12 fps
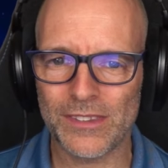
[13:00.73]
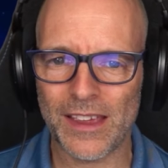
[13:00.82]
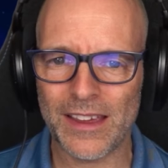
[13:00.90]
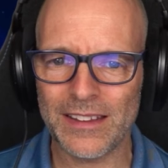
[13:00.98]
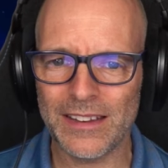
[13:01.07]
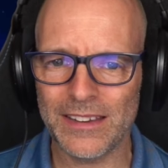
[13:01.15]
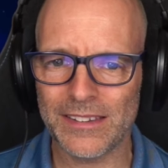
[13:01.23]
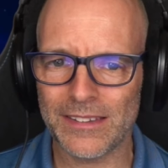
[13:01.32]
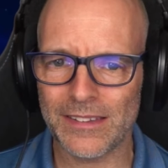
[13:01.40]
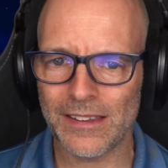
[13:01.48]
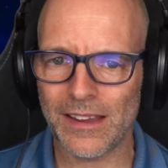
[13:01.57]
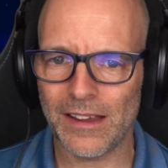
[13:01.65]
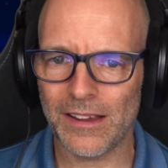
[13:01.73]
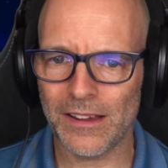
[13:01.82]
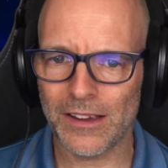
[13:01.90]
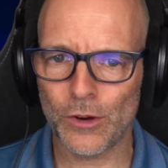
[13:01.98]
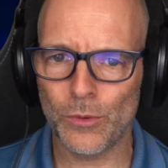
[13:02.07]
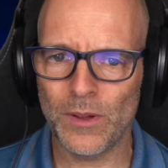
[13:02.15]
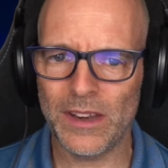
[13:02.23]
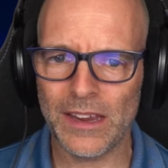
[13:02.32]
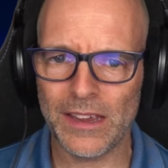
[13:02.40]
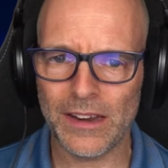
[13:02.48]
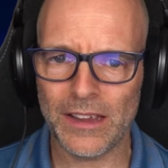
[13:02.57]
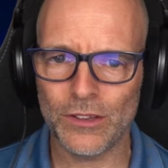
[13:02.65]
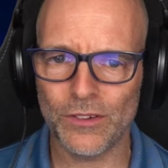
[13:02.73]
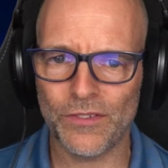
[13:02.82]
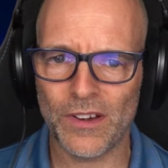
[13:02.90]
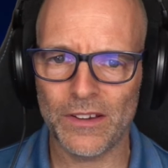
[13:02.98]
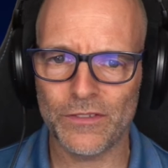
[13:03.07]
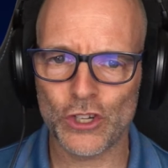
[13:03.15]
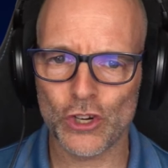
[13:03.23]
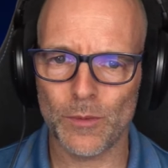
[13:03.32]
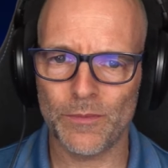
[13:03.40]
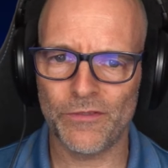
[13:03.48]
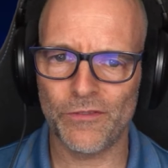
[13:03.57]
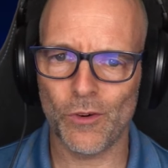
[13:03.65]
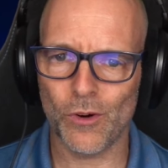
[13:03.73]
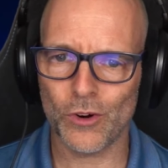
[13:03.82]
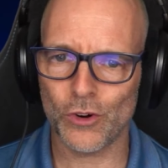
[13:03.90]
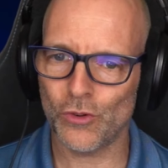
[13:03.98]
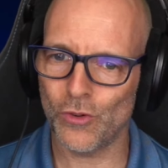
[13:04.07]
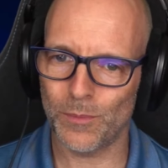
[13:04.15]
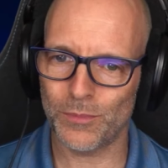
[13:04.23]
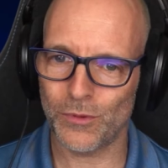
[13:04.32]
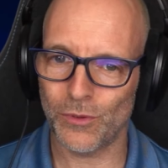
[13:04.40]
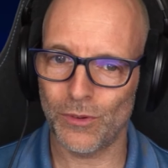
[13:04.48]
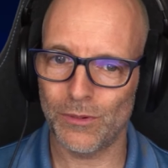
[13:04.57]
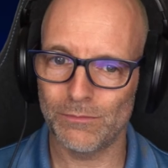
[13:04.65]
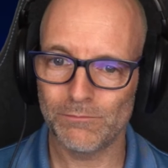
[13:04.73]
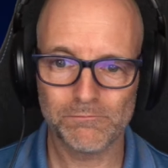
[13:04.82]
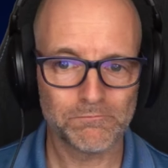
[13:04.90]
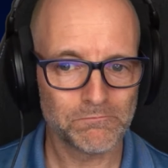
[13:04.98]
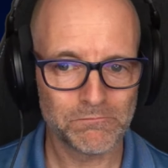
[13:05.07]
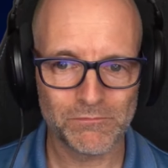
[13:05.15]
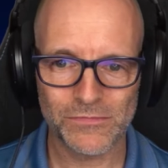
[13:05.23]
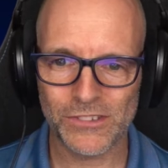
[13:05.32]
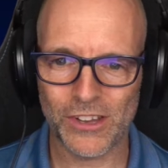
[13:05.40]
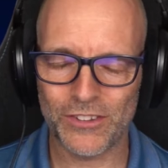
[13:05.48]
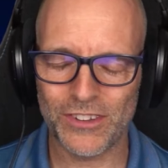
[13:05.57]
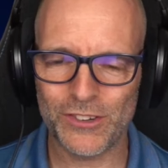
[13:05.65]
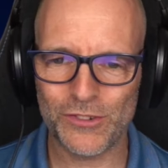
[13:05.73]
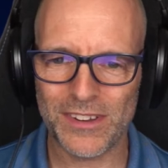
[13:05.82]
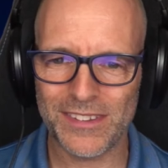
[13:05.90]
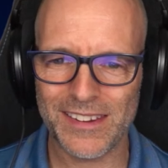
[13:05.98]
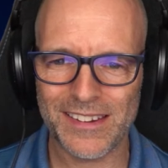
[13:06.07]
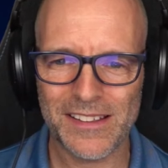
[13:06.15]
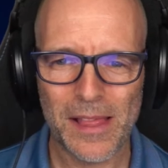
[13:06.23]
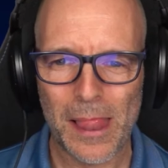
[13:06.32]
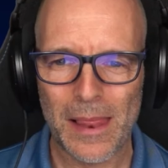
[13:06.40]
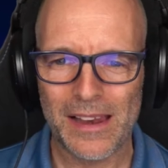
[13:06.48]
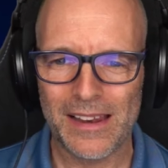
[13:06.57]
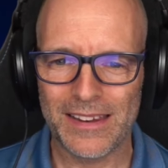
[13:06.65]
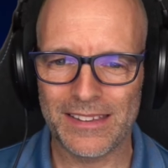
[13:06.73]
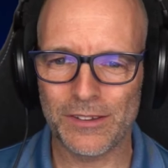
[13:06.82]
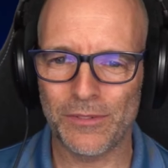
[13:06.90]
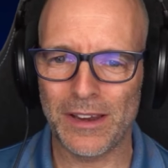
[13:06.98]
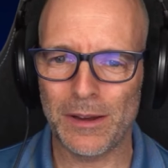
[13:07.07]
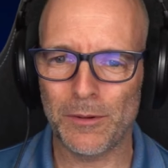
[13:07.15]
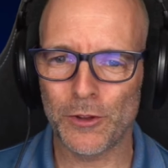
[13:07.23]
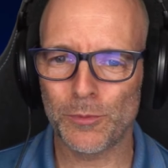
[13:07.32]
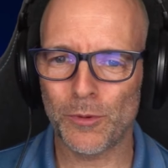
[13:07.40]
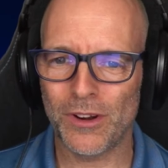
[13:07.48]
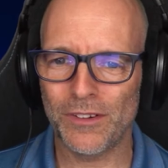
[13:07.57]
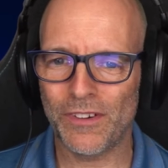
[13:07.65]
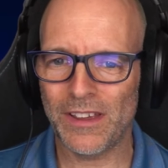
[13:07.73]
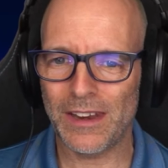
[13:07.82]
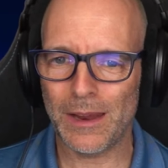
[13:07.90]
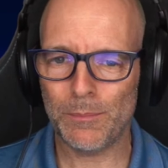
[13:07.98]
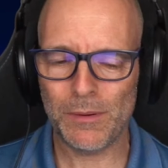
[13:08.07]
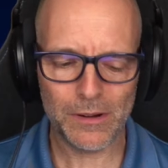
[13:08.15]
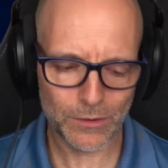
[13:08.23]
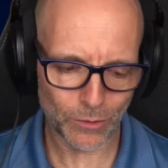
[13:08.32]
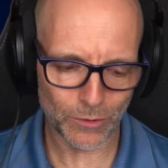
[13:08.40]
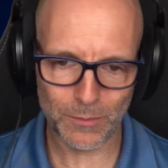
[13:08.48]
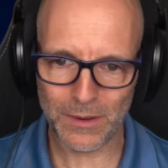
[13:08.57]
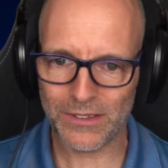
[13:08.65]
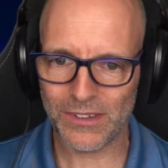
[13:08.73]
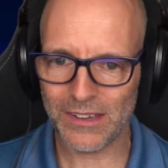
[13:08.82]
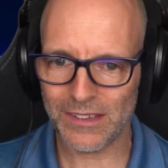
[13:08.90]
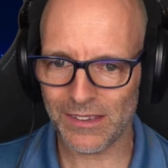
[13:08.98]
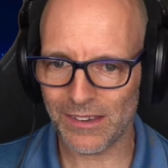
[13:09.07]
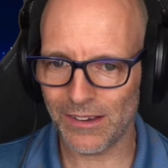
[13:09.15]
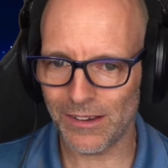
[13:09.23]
Title is Quitting a 9-to-5 job for crypto. Sounds interesting. It's available on Spotify and Apple. Don't miss it.